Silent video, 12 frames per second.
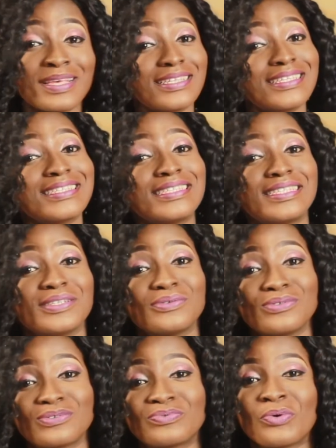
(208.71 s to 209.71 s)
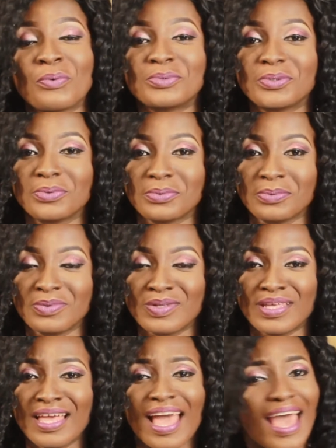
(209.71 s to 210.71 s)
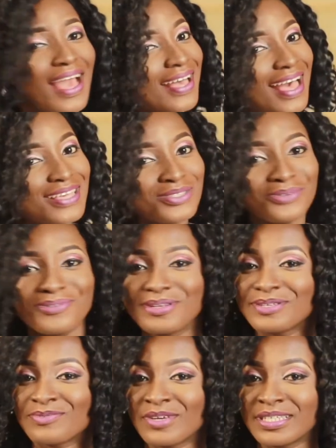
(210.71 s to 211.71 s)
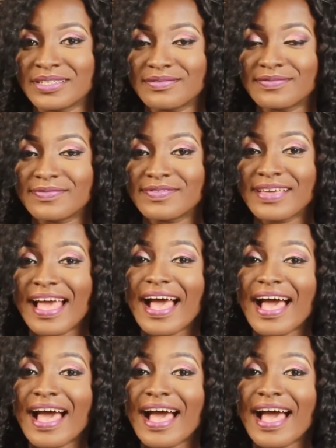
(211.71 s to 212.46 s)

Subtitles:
person steals from you, I can't ask you not to forgive.